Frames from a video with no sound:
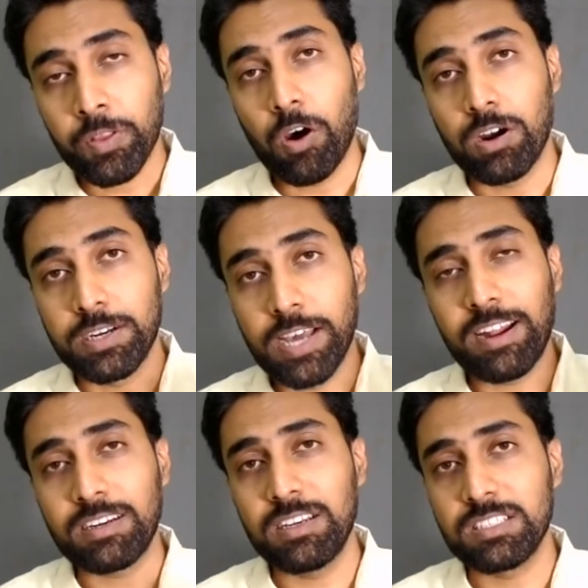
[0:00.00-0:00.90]
or
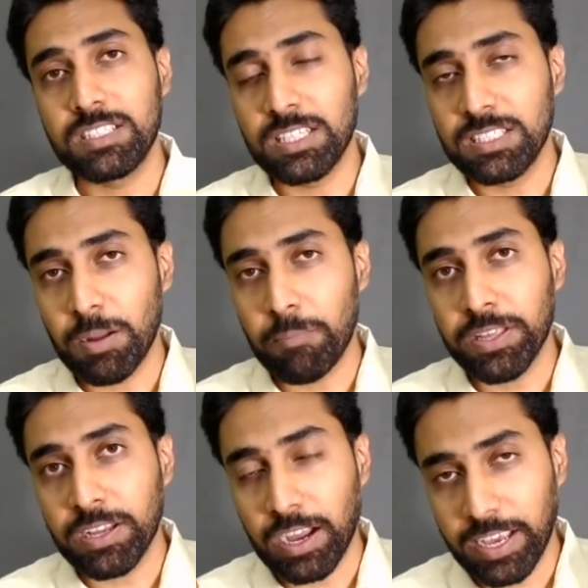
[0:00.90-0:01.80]
directors done
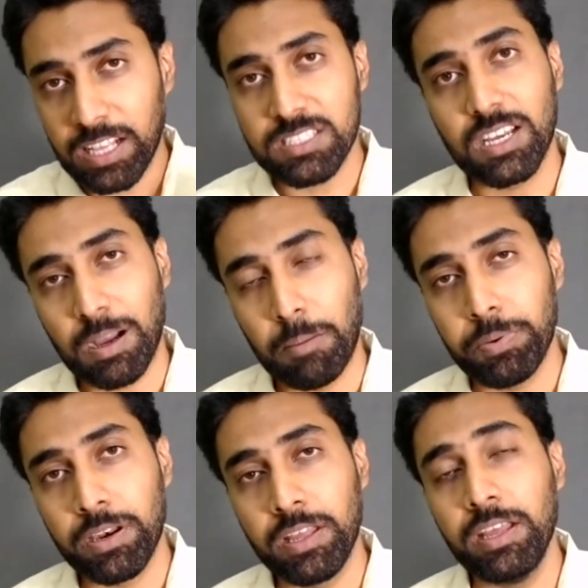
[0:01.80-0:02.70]
something against the
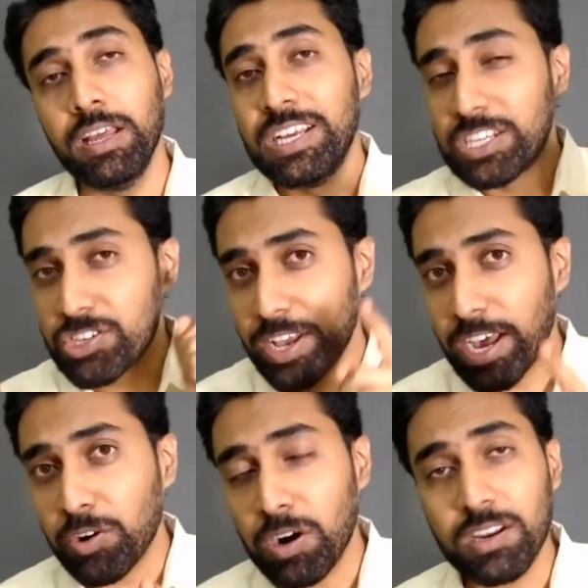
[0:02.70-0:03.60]
company,
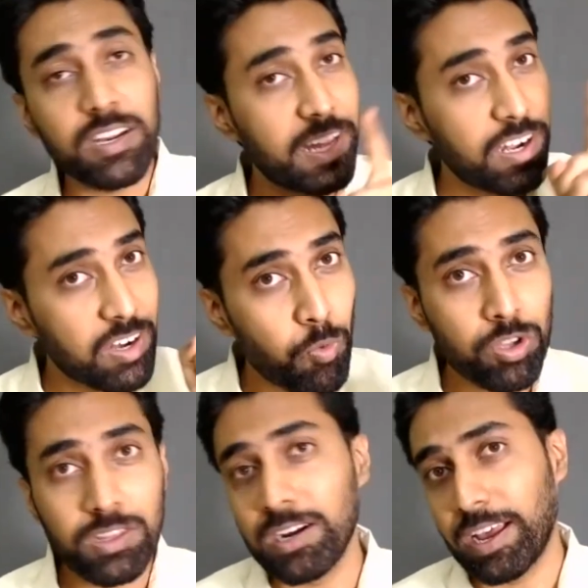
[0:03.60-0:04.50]
shareholder can
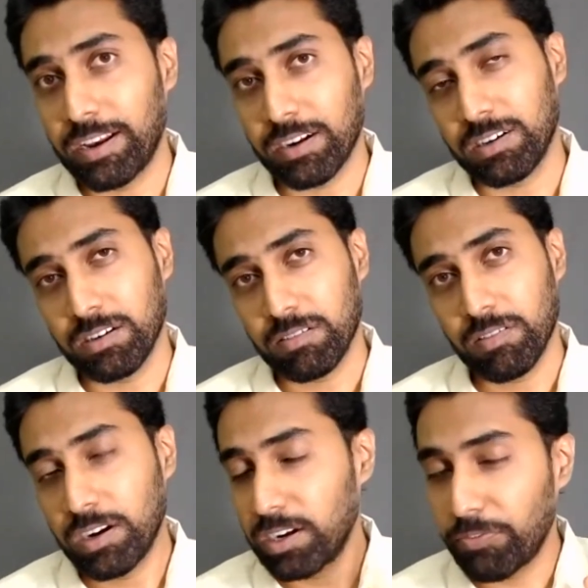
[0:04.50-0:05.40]
remove the director.
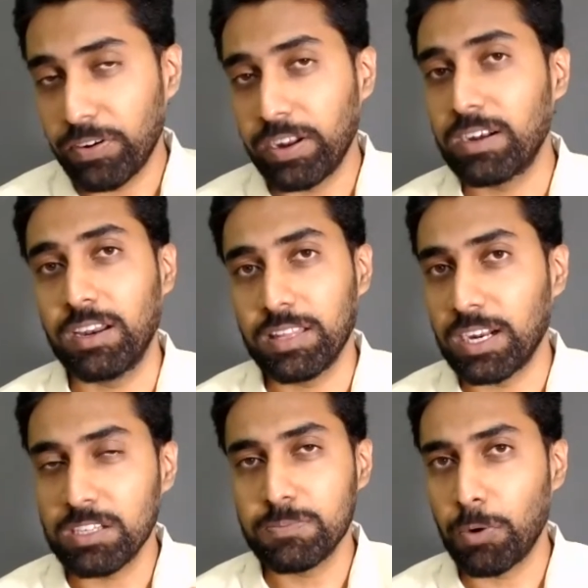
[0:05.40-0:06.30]
Definitely, that
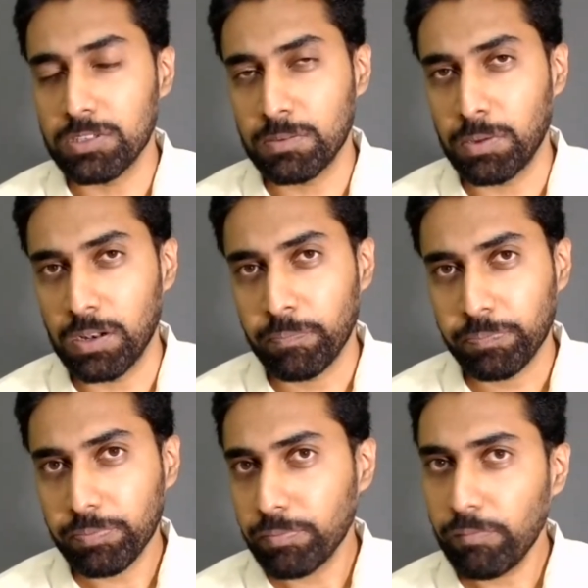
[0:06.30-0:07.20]
is possible.
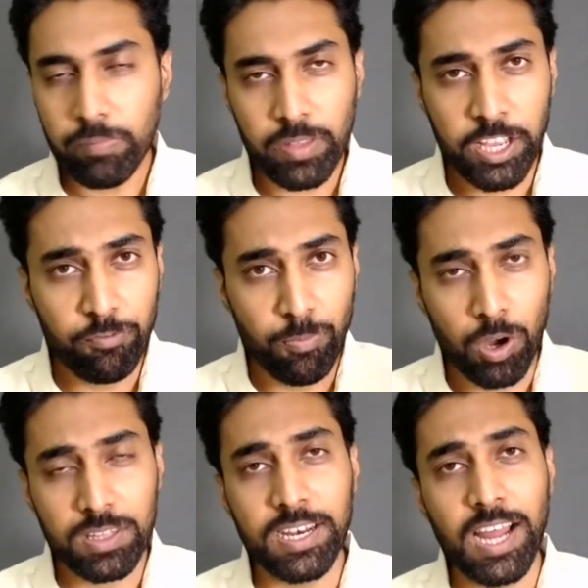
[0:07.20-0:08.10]
If more
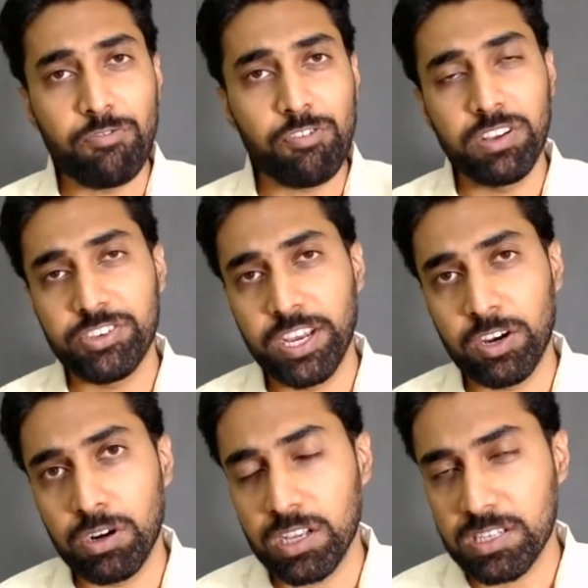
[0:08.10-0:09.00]
than half of the
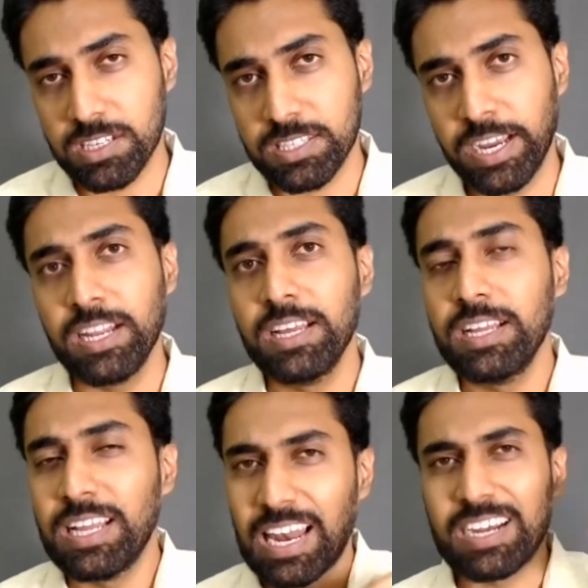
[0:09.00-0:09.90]
shareholders decide,
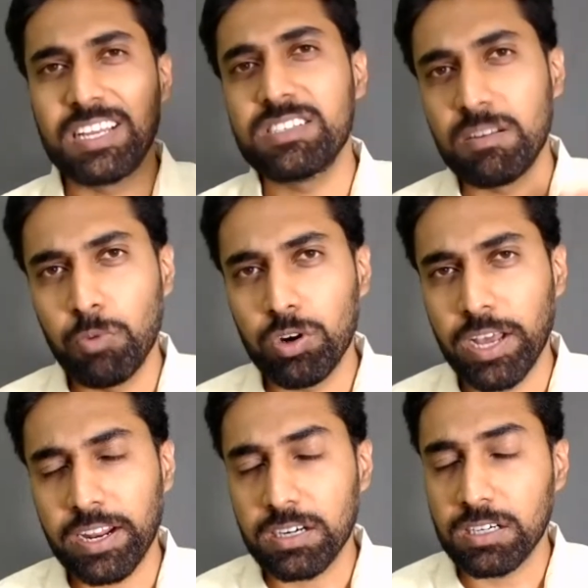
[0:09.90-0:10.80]
let us remove
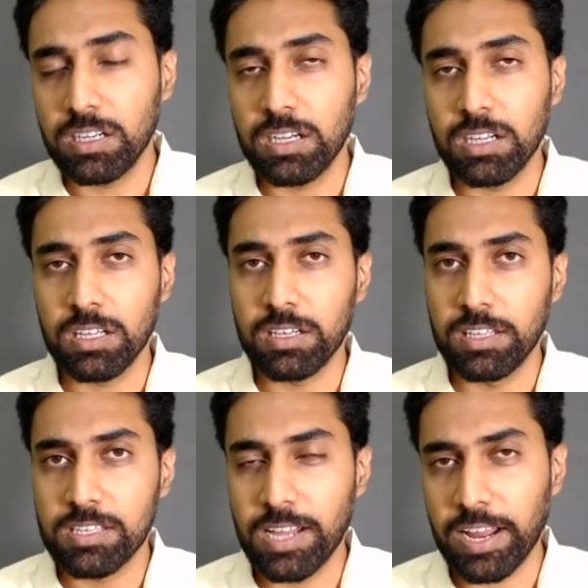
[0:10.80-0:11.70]

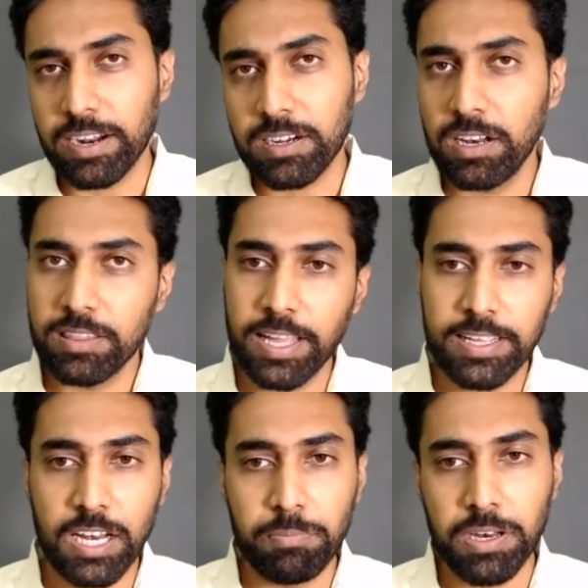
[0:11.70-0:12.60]
this director, they
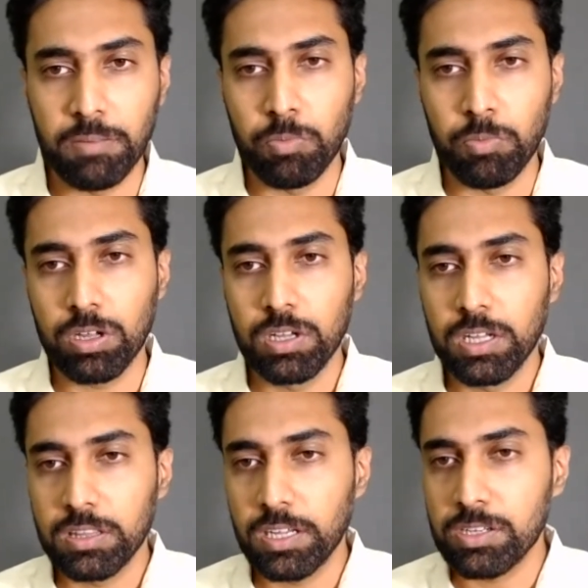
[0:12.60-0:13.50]
can be removed.
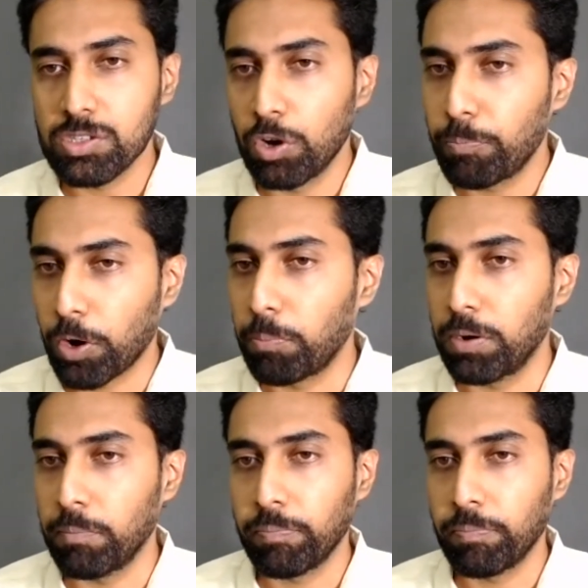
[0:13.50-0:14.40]
There is no
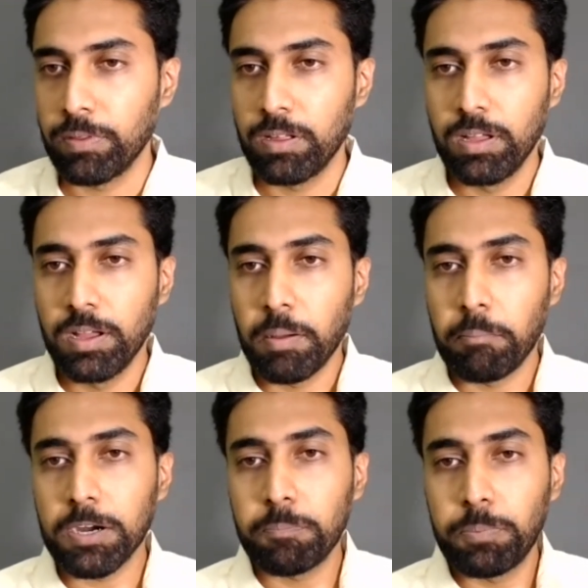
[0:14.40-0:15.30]
problem. But